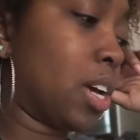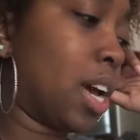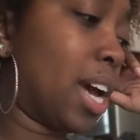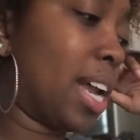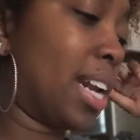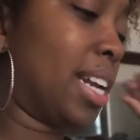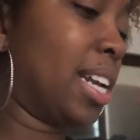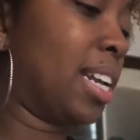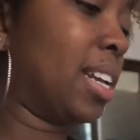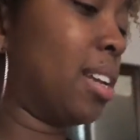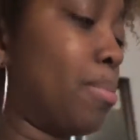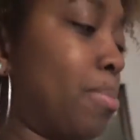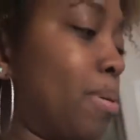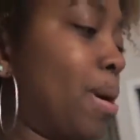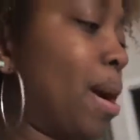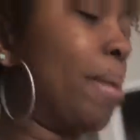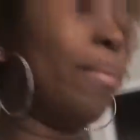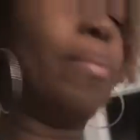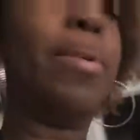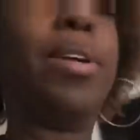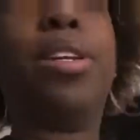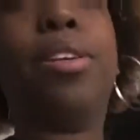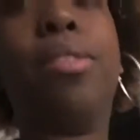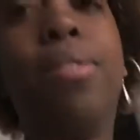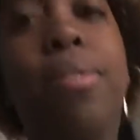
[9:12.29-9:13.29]
I need to
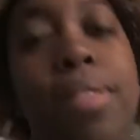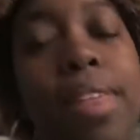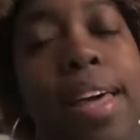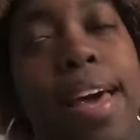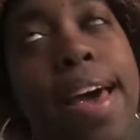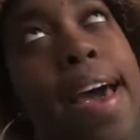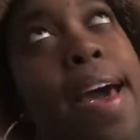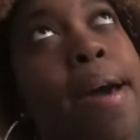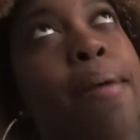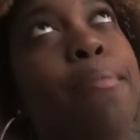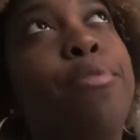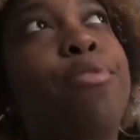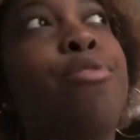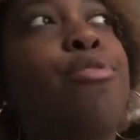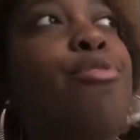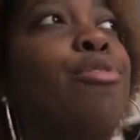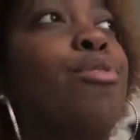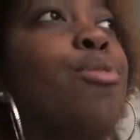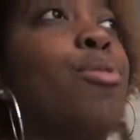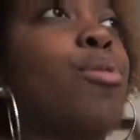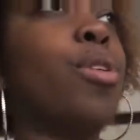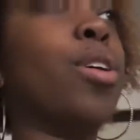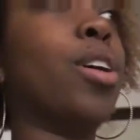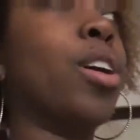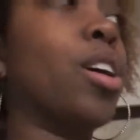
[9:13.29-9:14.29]
probably do that
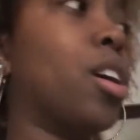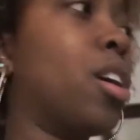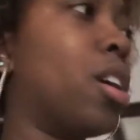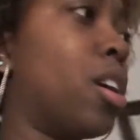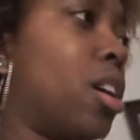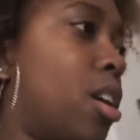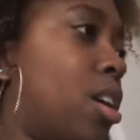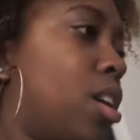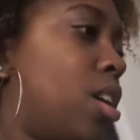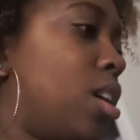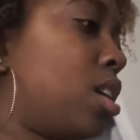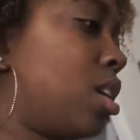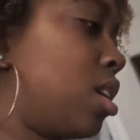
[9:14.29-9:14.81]
before